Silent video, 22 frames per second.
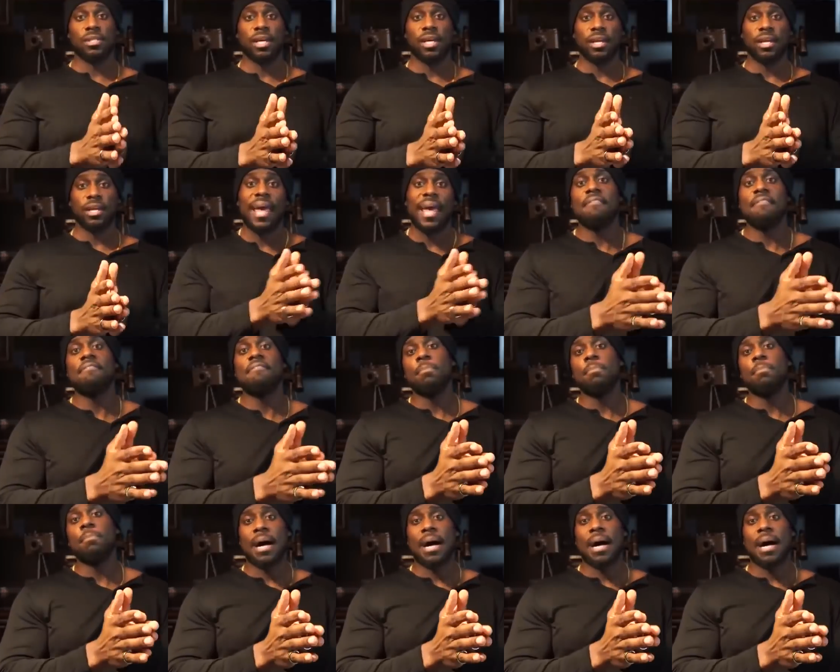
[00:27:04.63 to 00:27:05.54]
let
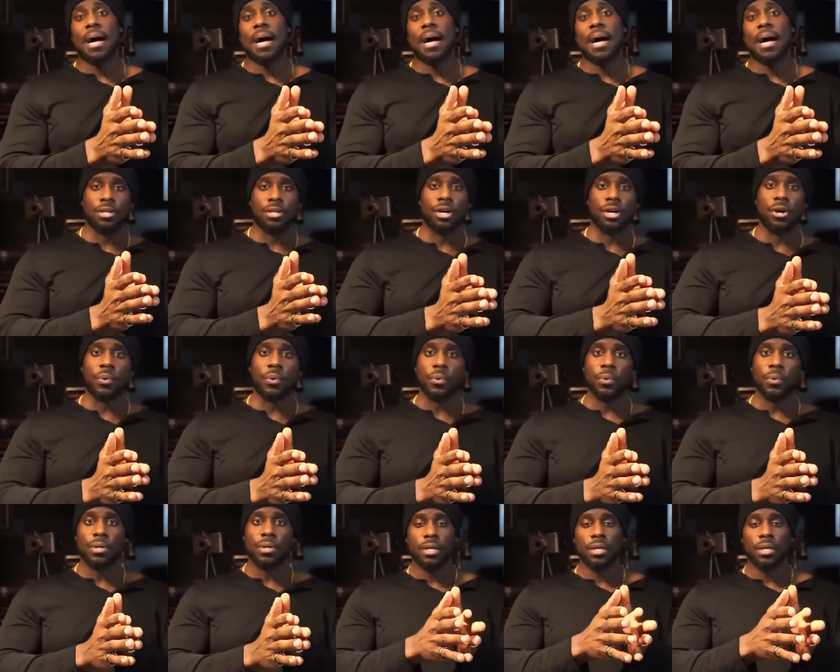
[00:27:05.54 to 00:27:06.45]
everybody know,
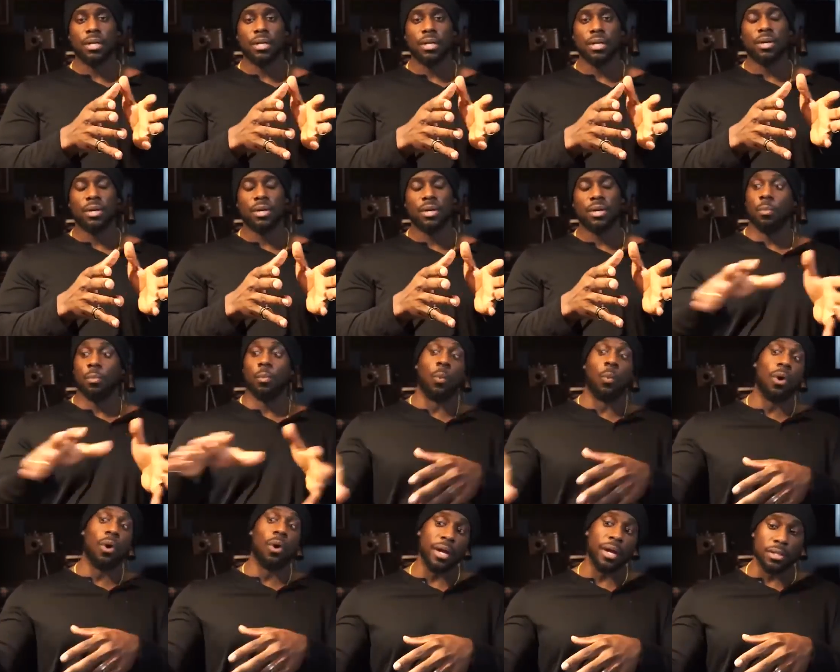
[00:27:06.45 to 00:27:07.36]

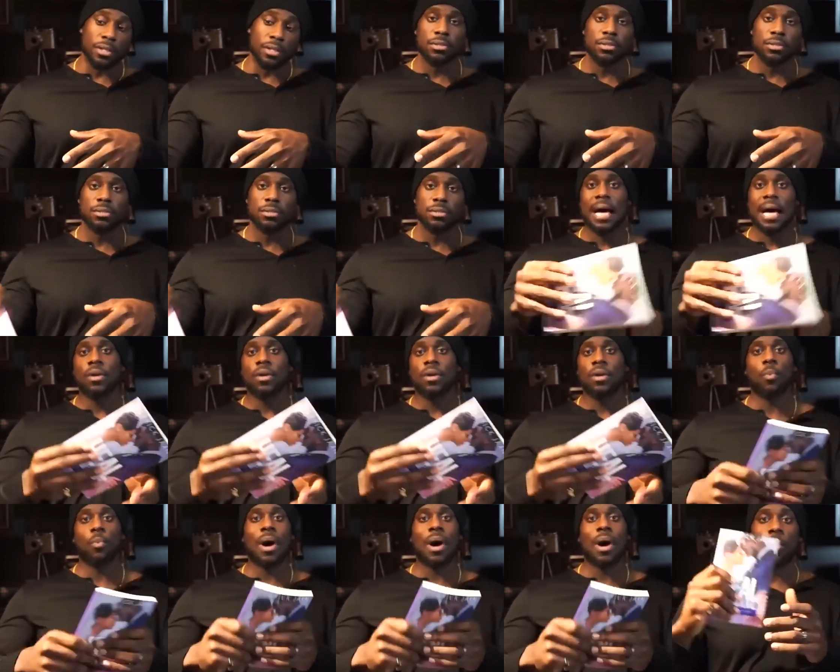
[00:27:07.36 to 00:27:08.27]
one, not only
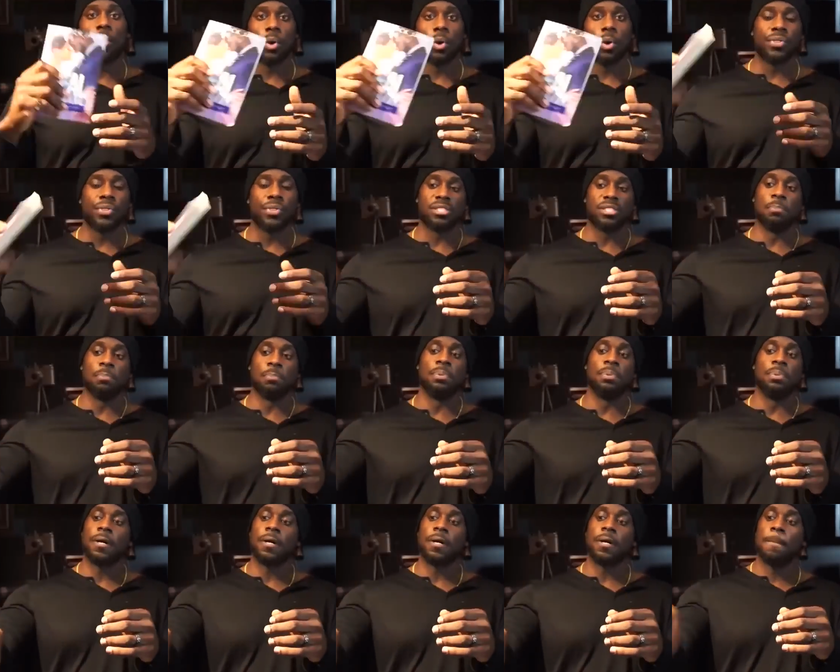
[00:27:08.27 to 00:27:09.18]
why I wrote this
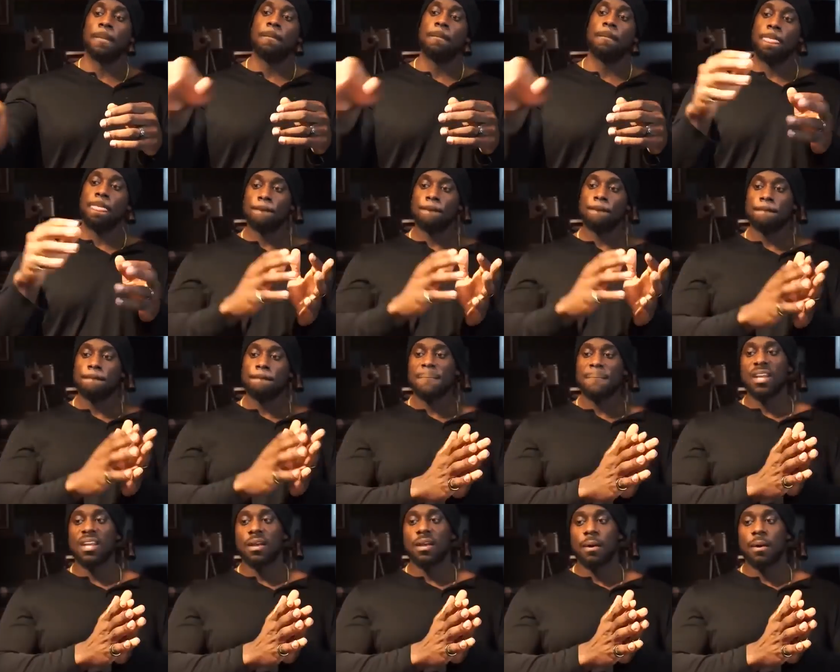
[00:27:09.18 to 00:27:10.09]
book,
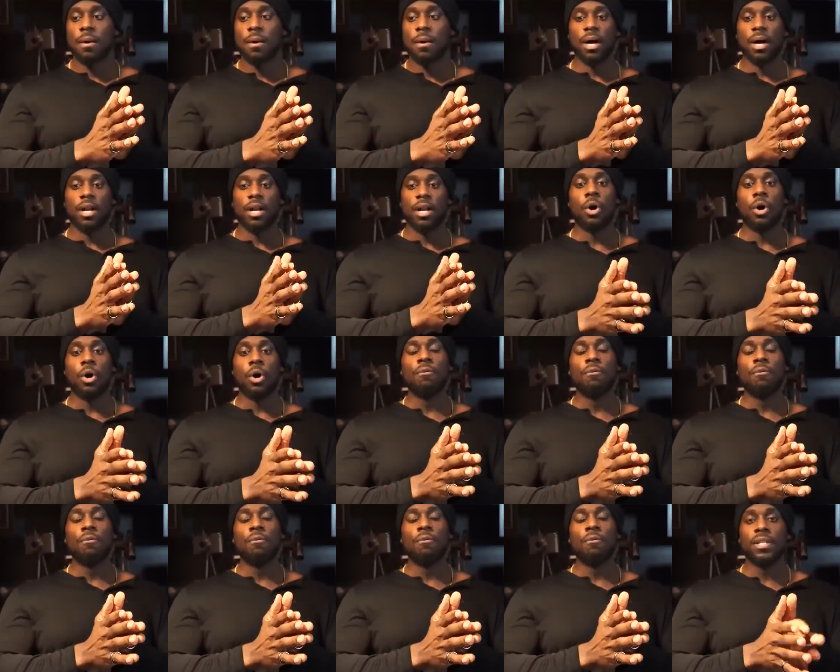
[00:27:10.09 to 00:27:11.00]
but
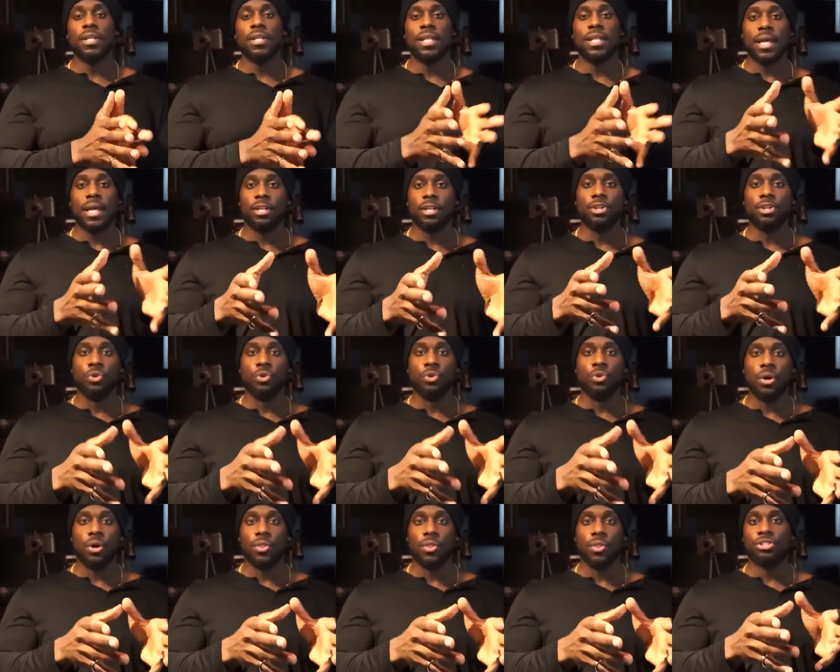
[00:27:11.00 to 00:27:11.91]
hopefully letting you know
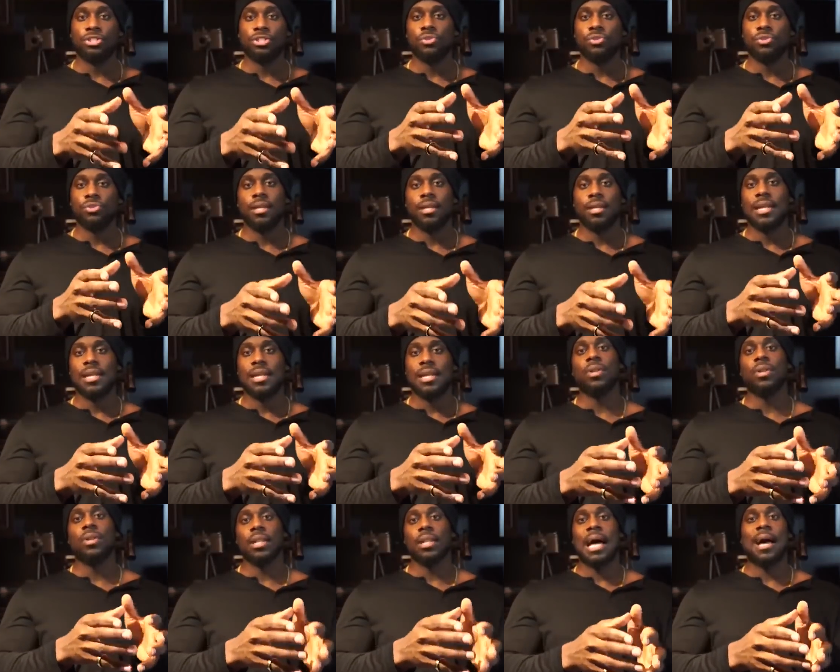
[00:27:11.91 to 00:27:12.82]
that you cannot
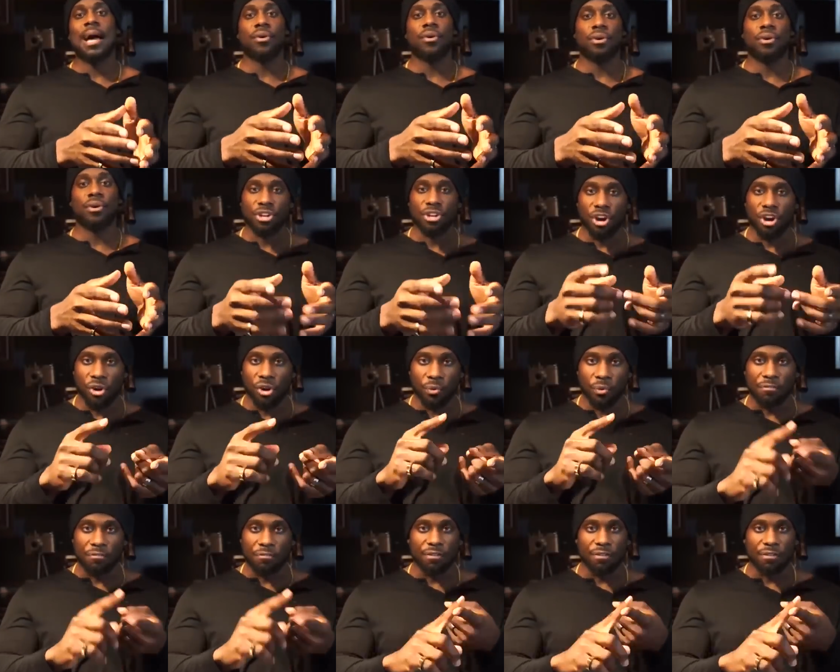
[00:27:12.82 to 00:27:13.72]
rely on your
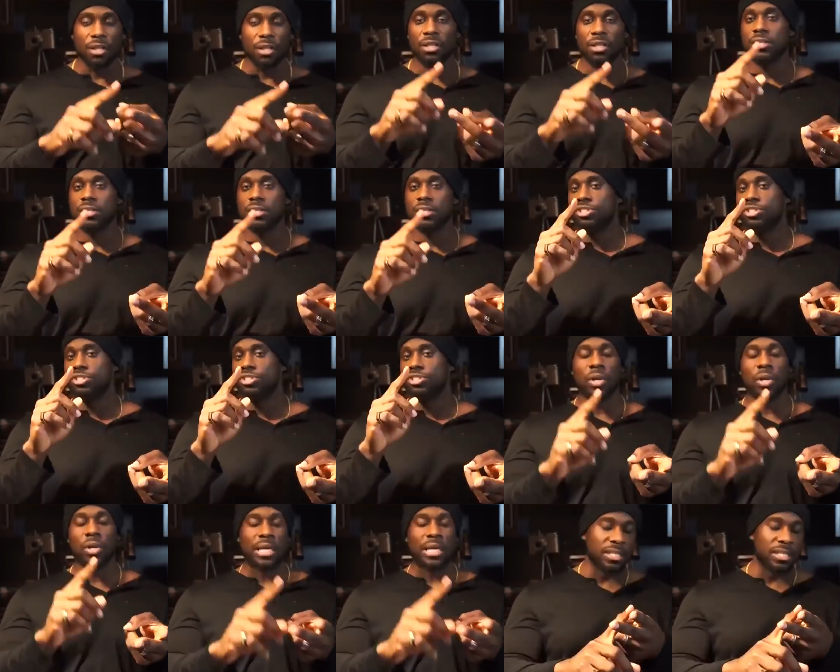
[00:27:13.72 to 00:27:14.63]
own feelings, your
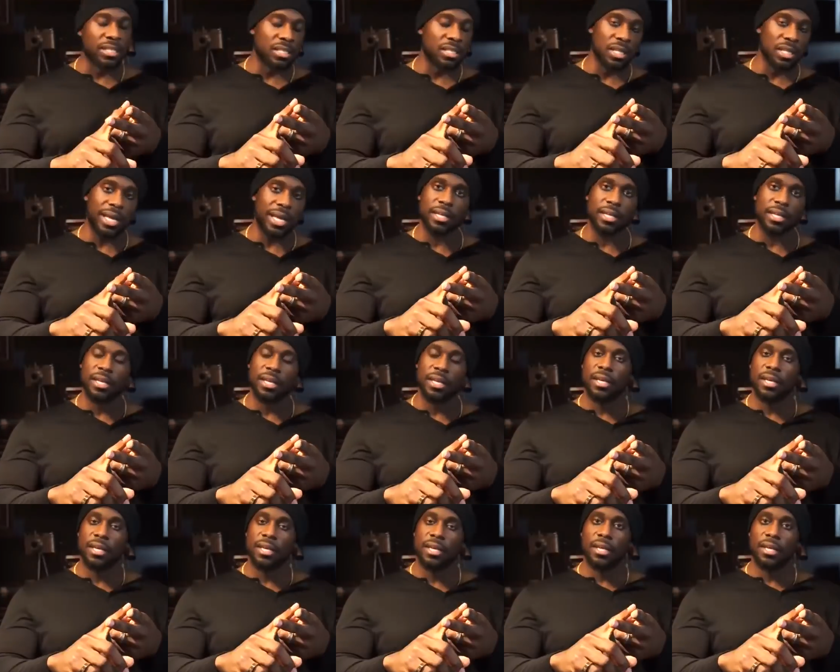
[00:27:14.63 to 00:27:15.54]
own intellect,
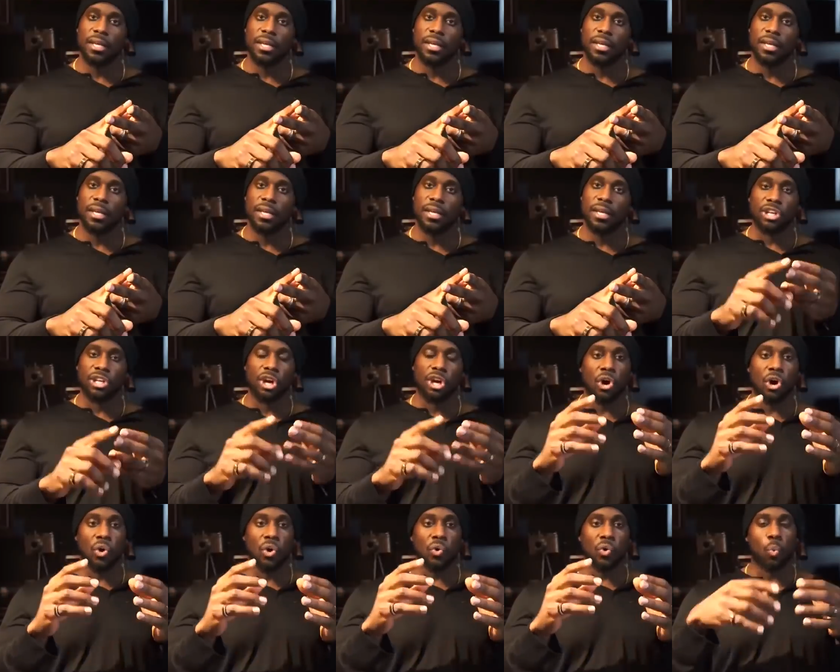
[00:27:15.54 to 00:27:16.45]
your
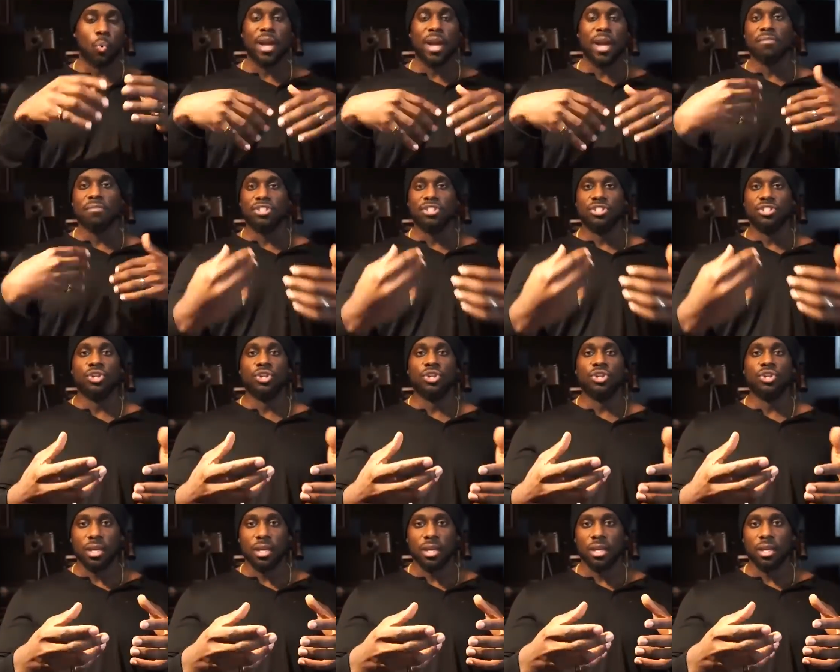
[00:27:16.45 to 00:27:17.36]
own way of doing
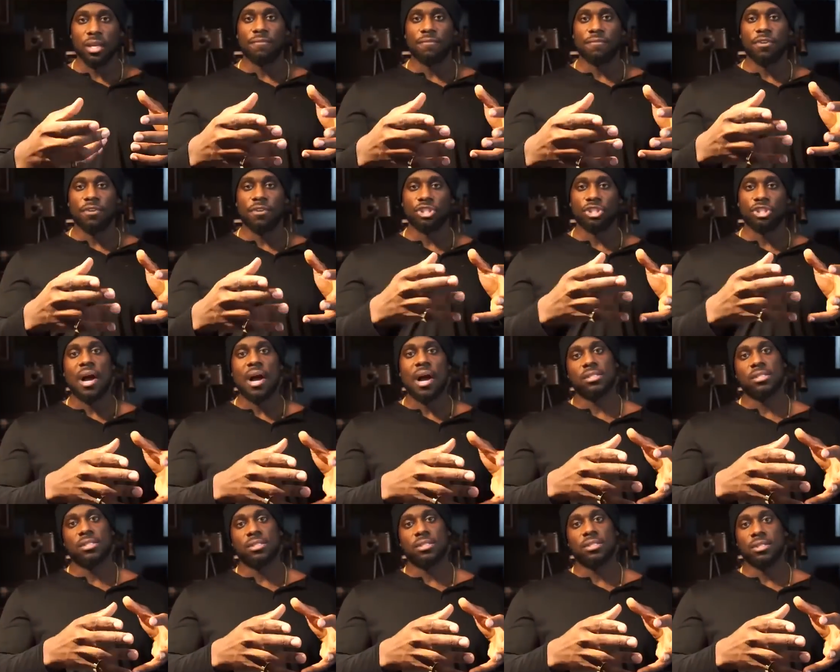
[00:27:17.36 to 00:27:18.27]
things if you're
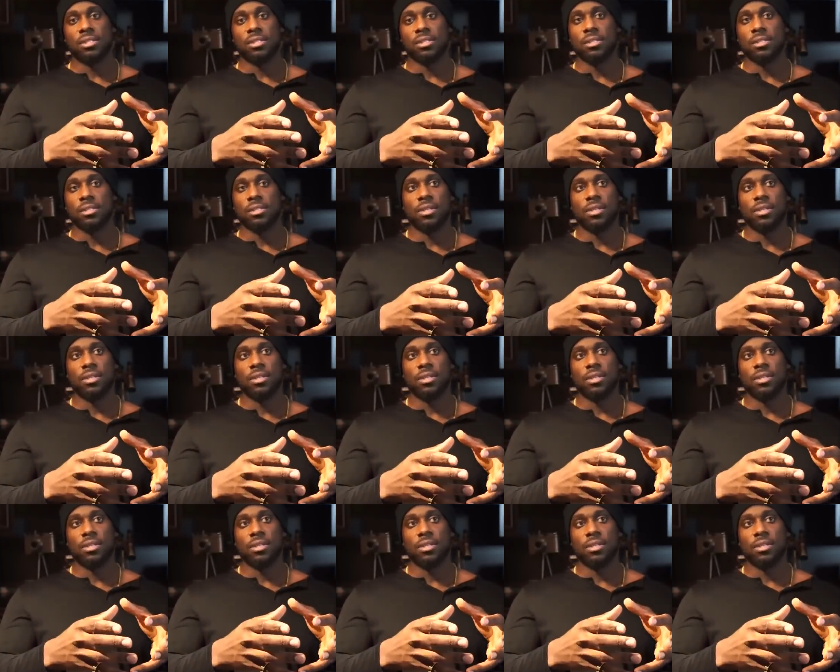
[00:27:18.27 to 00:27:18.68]
trying to